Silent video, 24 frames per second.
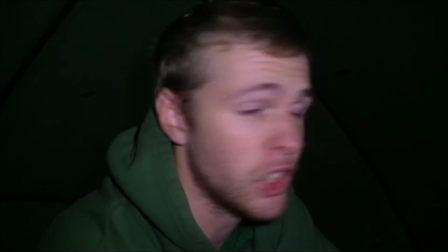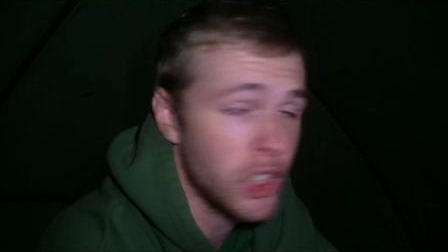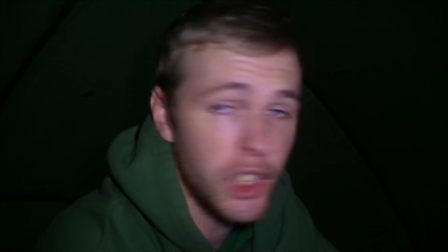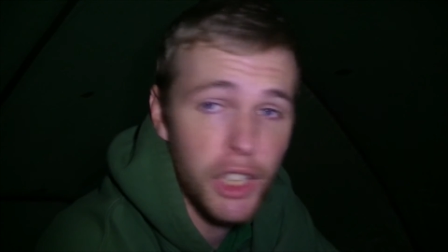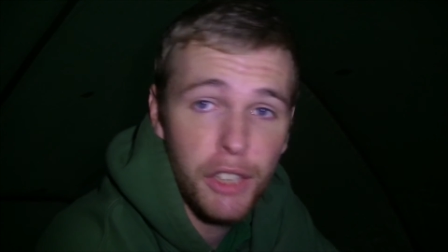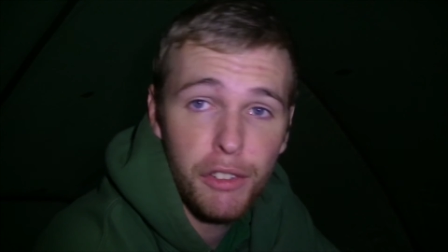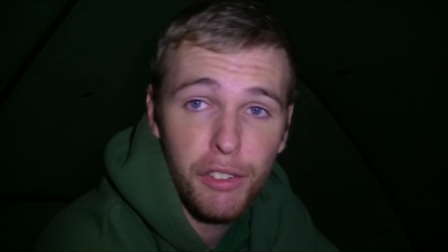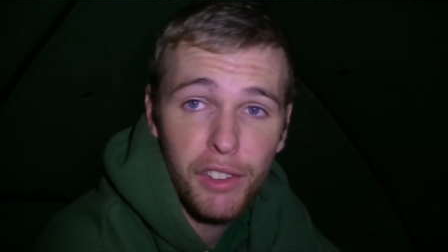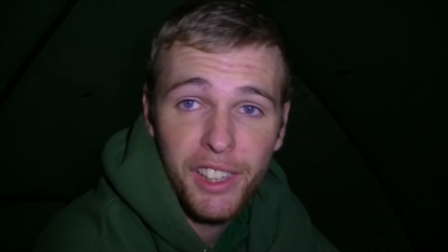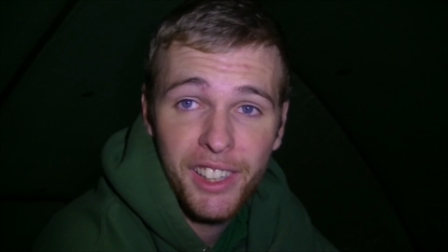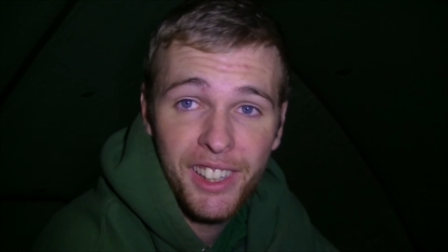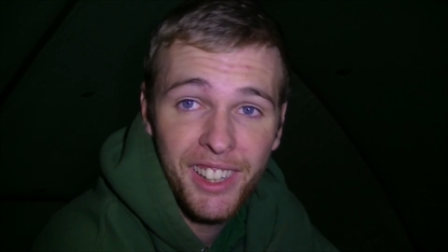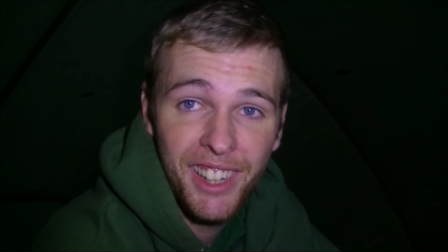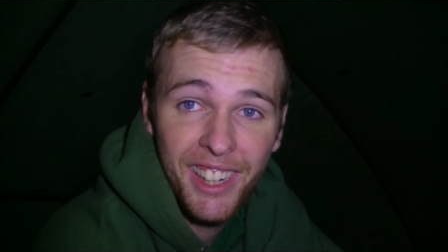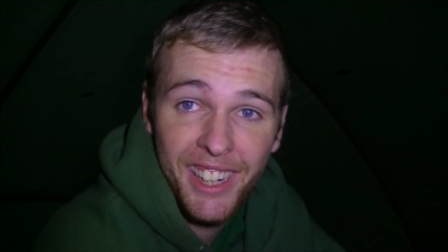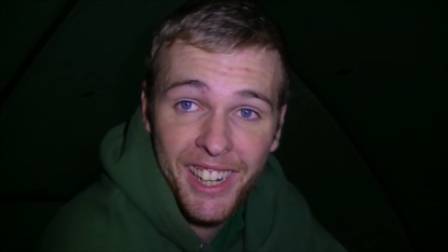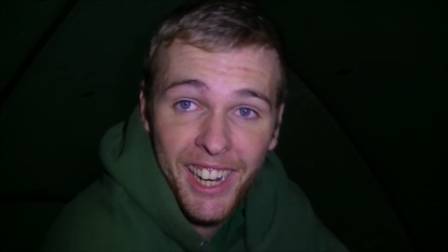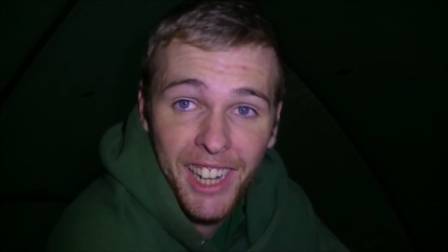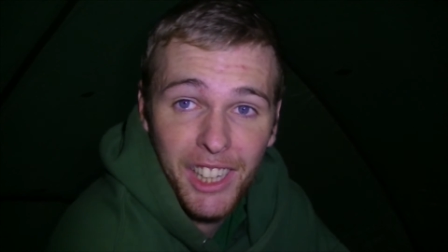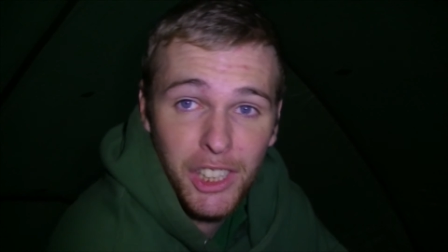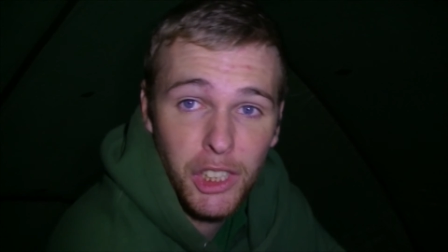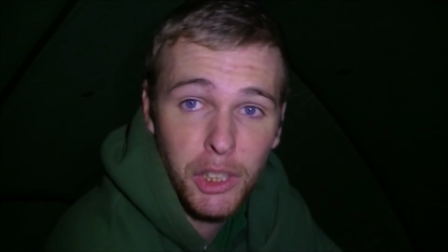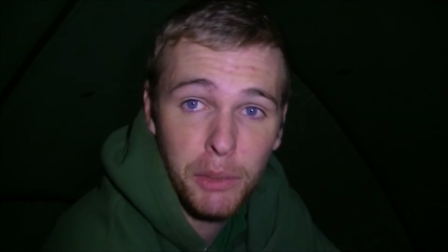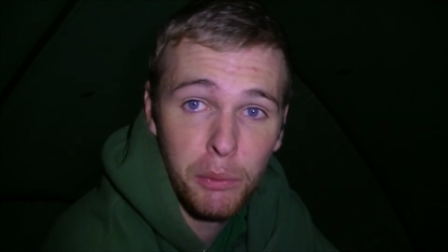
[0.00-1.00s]
and if I
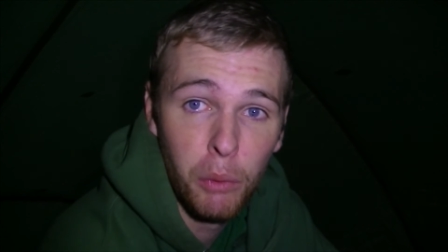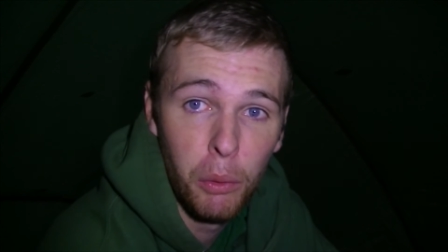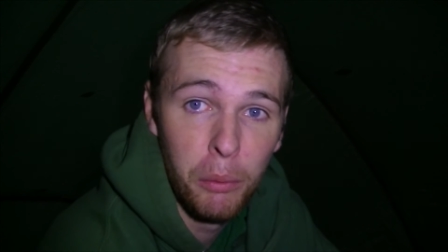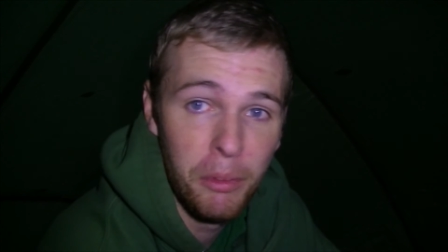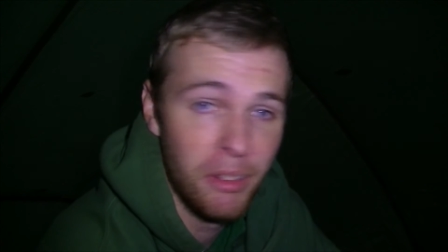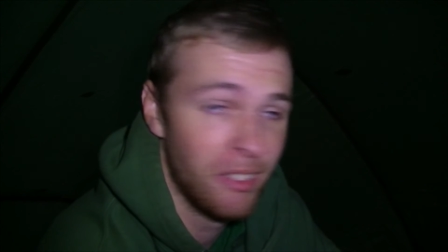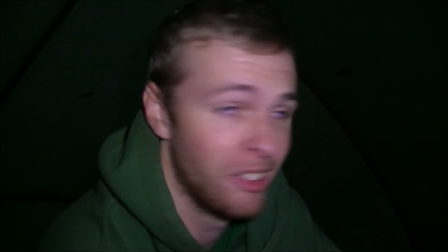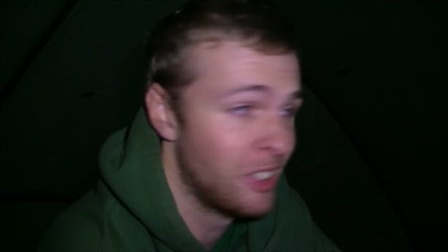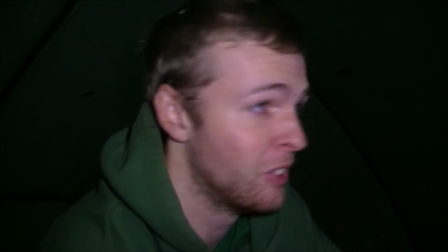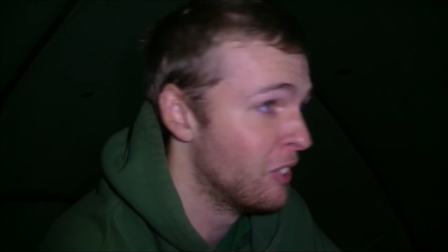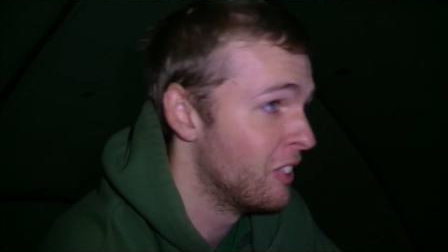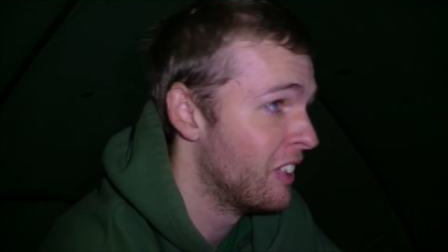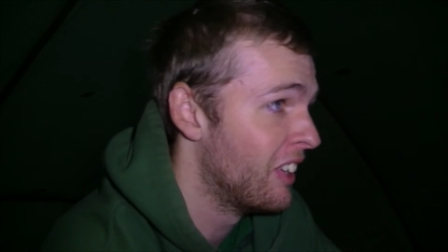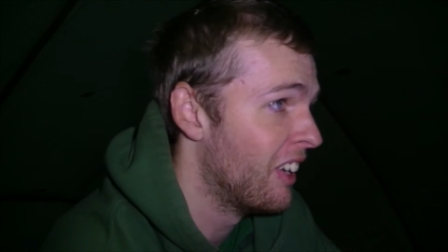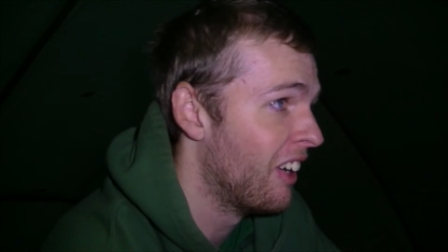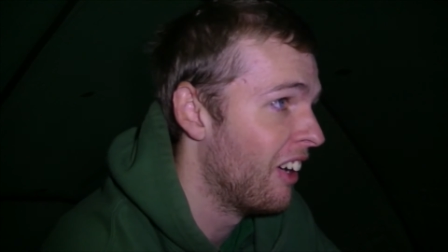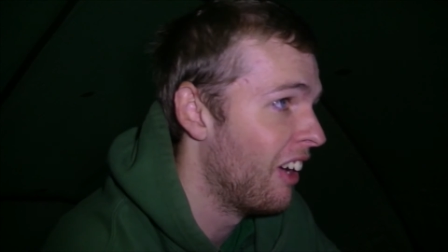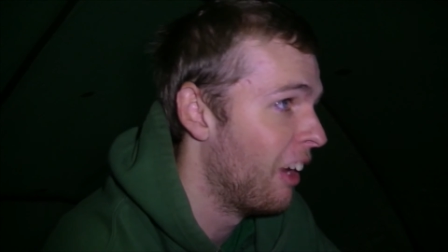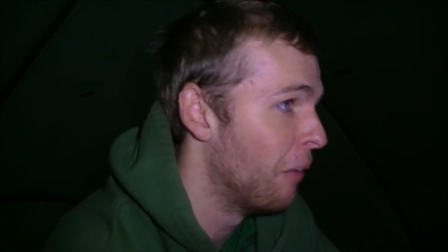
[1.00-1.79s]
catch a small mirror during the night,